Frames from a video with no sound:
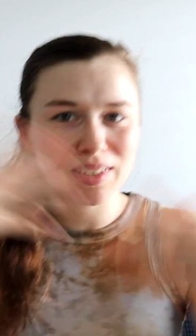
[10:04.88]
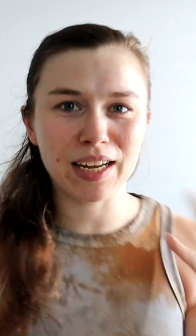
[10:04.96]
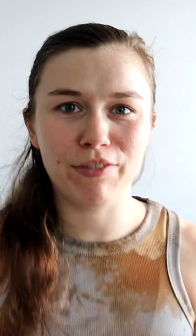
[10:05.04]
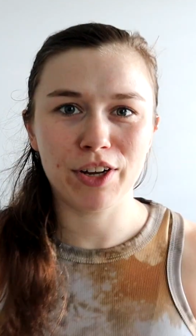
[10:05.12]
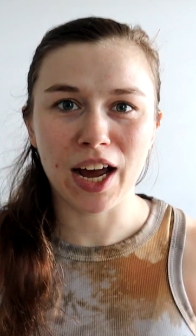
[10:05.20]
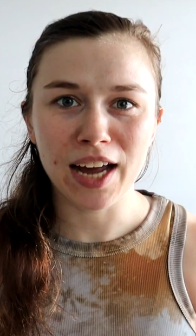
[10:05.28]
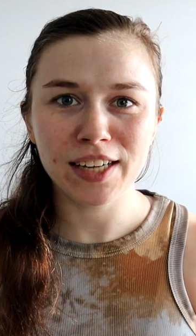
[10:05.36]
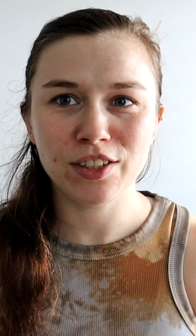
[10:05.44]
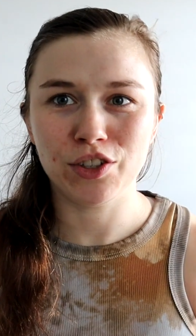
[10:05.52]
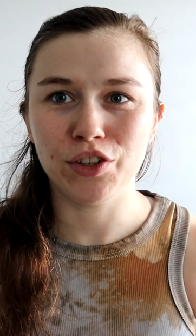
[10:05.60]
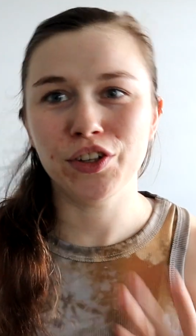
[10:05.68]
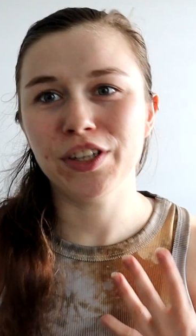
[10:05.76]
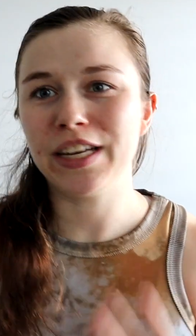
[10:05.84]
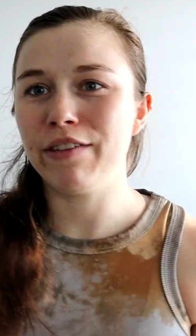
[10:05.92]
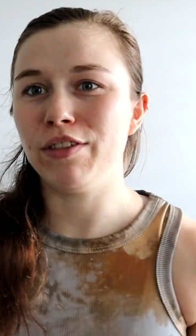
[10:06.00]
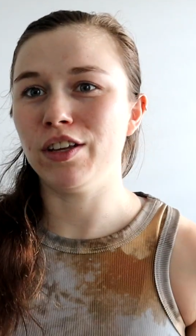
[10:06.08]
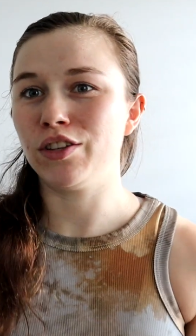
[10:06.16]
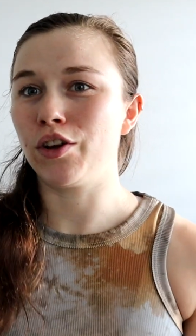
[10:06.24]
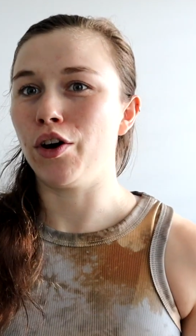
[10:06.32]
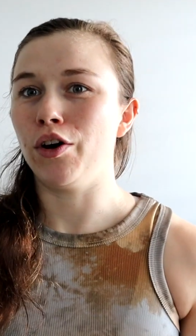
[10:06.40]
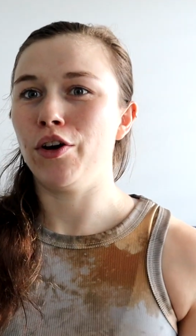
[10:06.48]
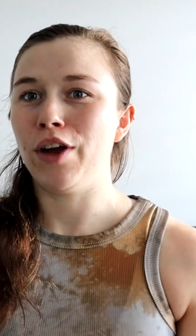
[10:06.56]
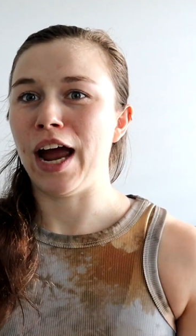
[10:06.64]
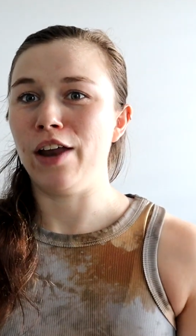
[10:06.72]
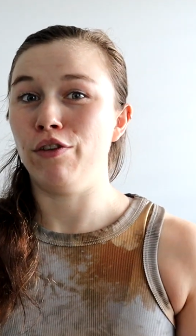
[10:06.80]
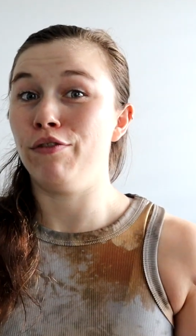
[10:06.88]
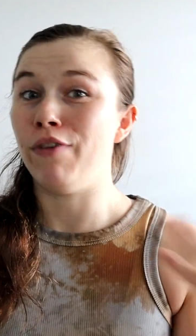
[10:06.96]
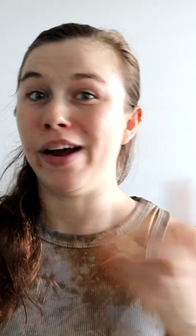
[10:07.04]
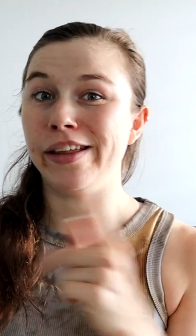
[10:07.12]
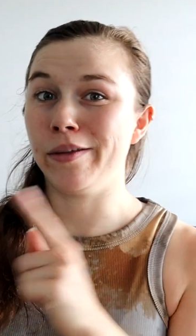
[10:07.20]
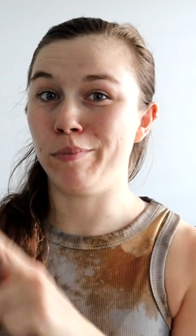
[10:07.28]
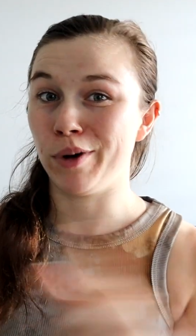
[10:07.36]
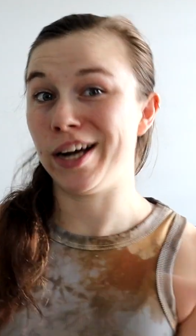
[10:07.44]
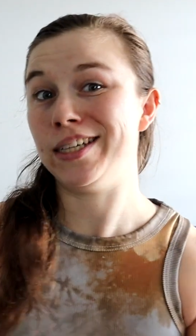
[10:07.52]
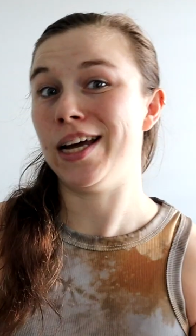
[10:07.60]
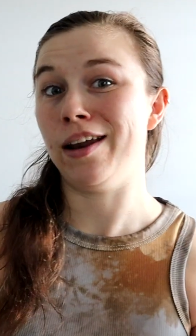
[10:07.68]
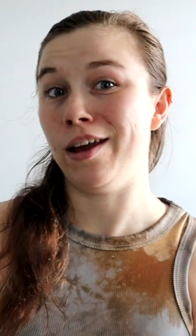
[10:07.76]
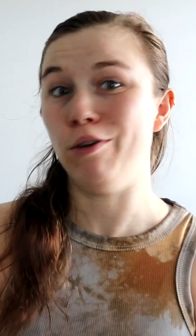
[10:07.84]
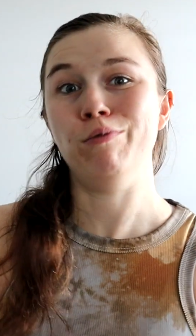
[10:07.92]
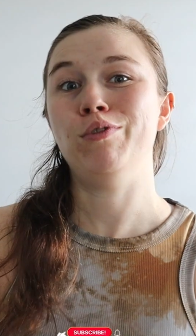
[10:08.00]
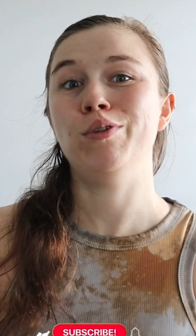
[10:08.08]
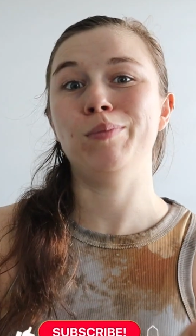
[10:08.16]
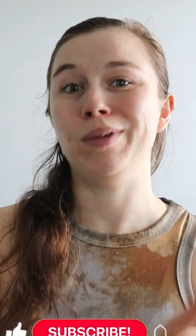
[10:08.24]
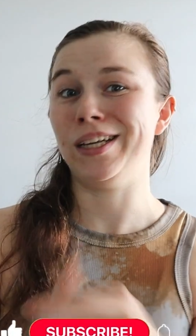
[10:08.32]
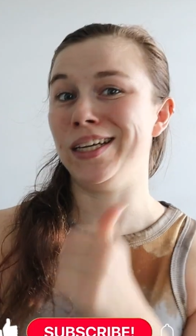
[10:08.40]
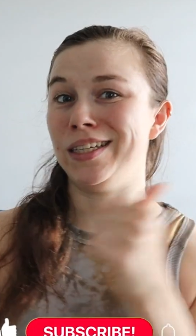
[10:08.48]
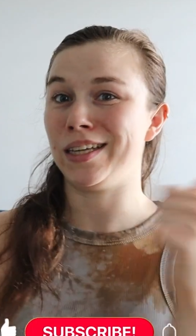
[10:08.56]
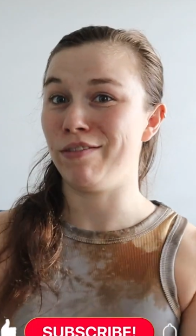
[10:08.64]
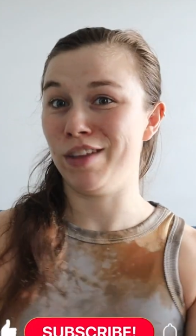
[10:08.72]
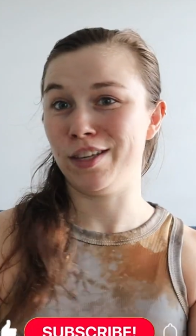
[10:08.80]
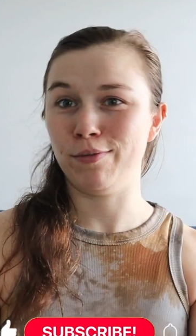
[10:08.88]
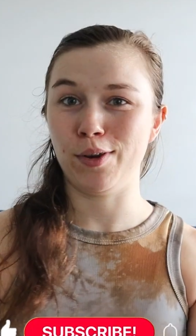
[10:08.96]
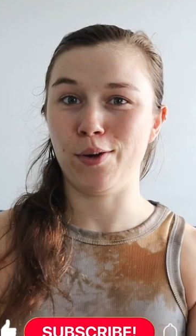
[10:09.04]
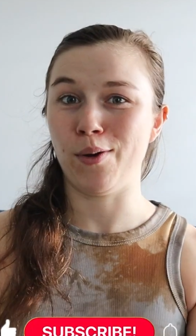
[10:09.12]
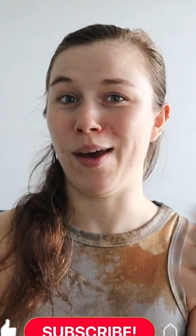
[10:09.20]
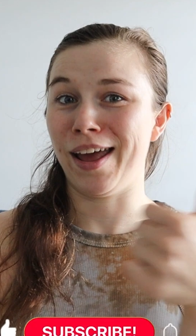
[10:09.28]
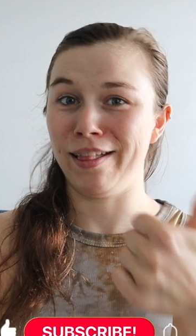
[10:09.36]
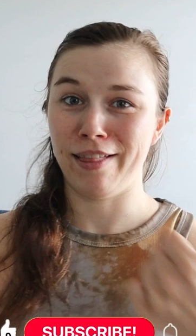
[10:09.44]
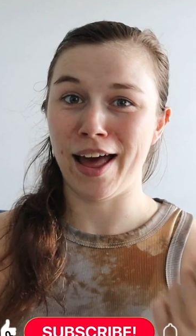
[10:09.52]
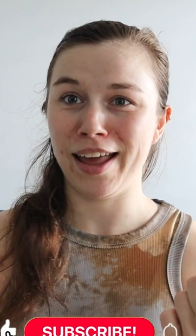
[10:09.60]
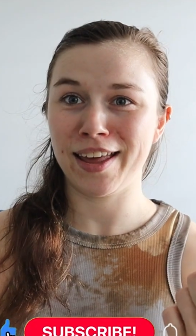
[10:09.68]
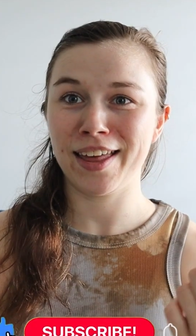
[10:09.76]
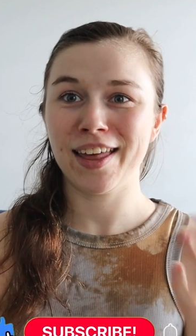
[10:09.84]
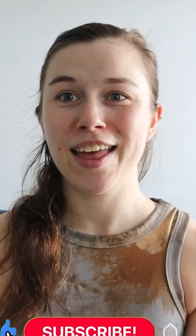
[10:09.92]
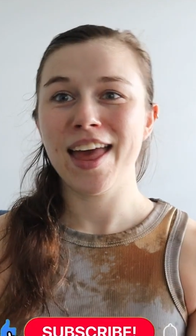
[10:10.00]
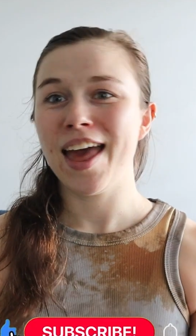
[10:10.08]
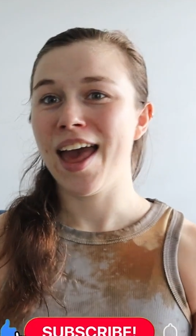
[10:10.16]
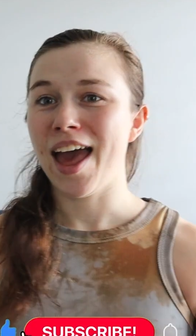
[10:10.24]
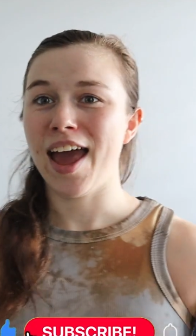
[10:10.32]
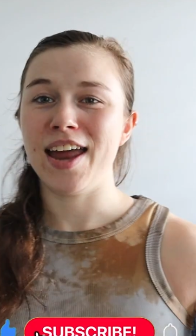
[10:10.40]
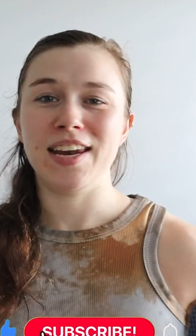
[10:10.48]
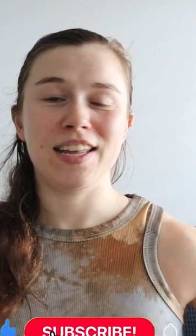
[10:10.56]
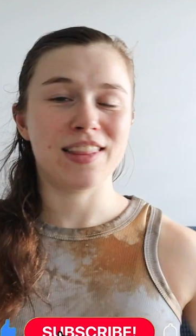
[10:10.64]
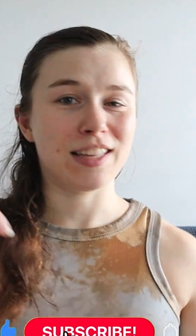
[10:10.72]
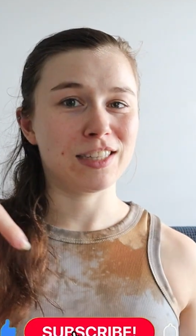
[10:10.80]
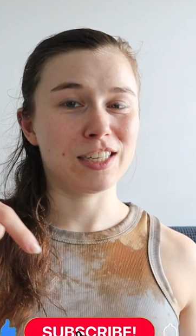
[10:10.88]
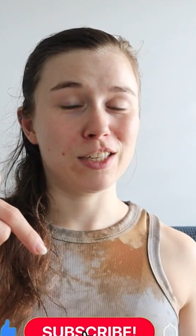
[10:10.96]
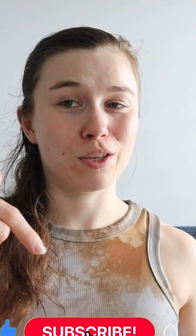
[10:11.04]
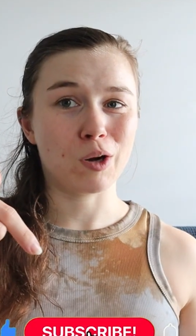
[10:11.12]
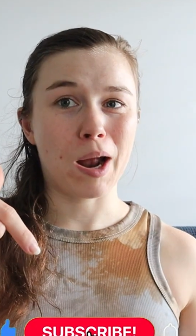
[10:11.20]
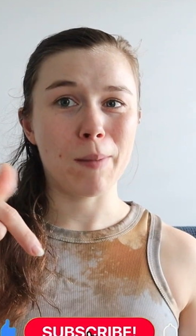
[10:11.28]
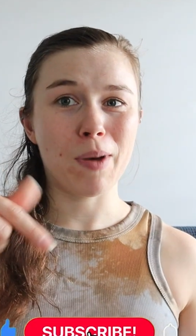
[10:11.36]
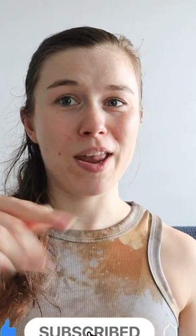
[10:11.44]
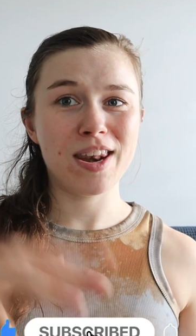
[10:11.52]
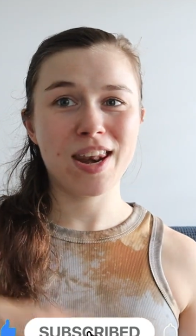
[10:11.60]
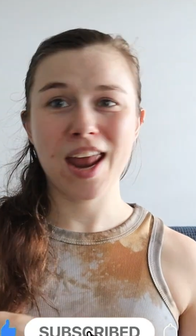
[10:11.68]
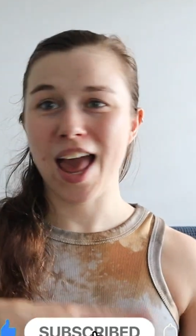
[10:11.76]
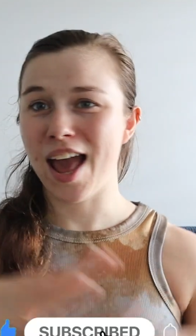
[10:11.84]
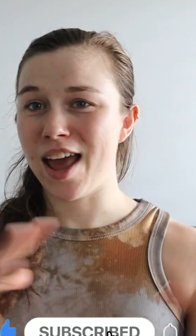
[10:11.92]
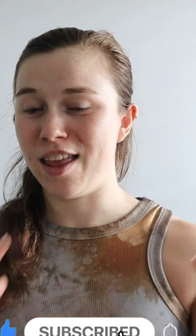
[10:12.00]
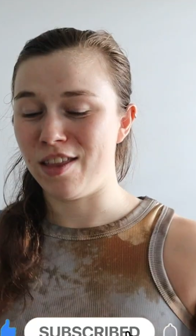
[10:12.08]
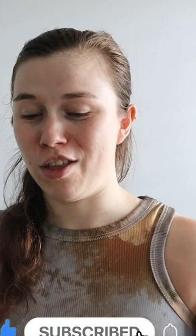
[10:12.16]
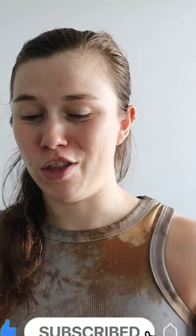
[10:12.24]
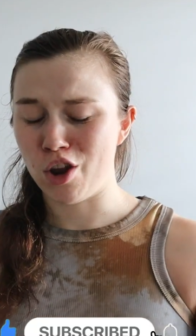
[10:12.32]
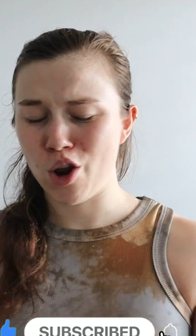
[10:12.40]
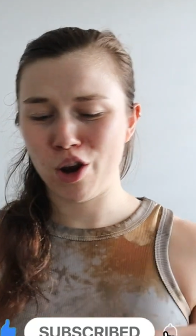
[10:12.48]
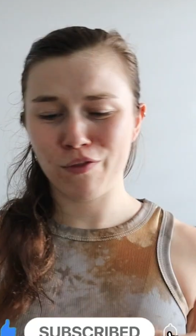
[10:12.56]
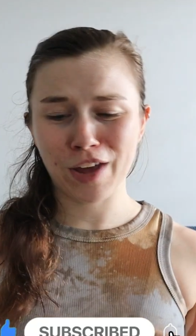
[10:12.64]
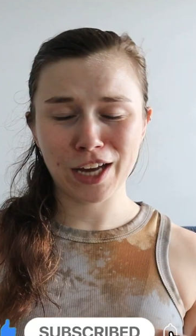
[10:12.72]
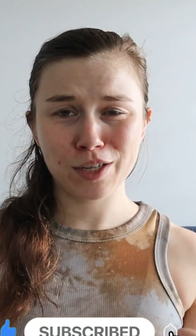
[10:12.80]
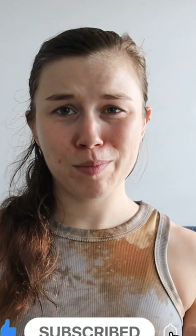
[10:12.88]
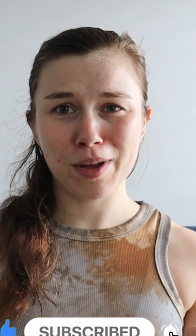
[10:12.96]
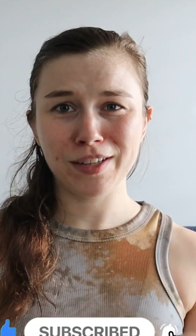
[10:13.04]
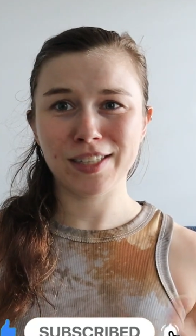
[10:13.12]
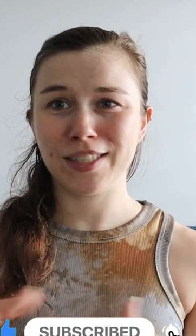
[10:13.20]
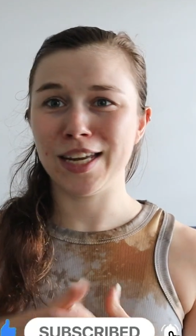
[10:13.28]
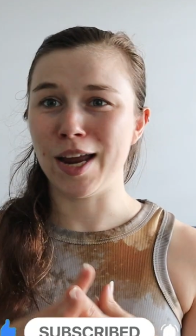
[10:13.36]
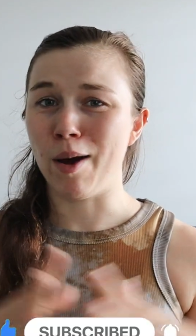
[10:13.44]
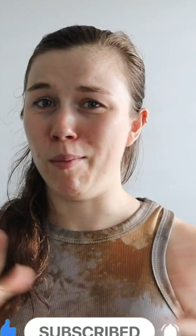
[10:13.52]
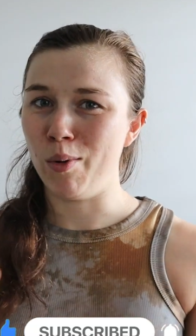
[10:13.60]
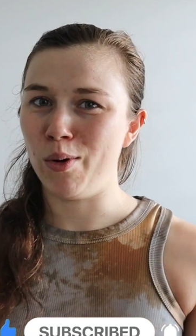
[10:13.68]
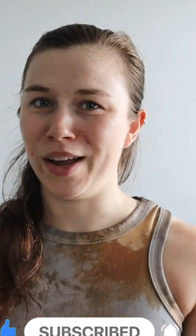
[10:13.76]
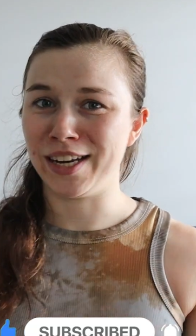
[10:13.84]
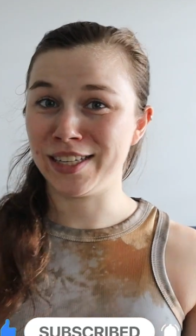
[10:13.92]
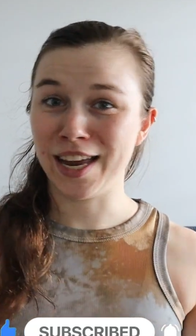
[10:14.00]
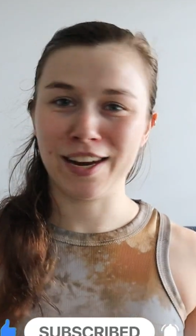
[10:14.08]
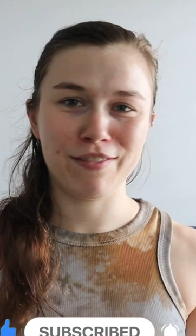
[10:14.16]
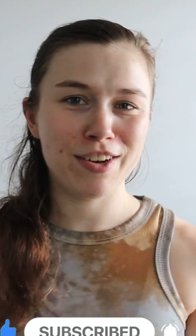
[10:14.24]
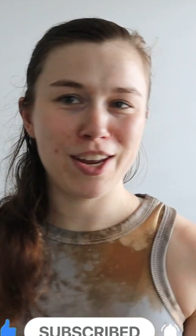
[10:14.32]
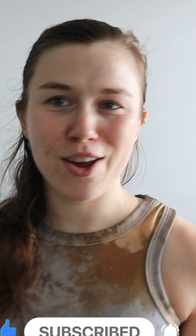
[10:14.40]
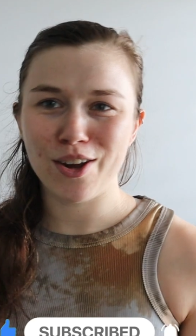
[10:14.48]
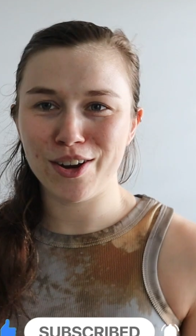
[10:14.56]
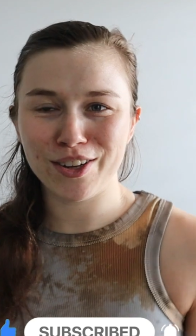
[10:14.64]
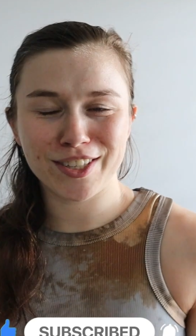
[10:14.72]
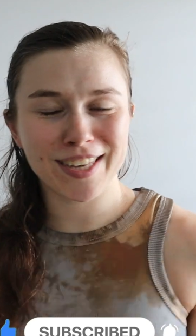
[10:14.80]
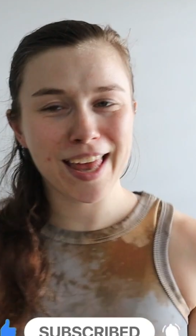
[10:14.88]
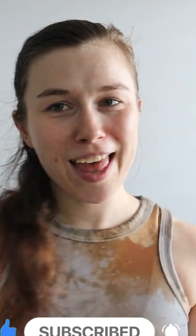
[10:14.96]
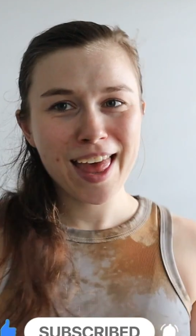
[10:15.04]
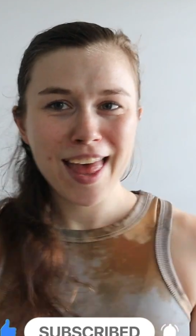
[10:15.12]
If you guys do give this a go and you find the breakdown helpful, please give this video a like and hit that subscribe button and the notification bell to see more exciting videos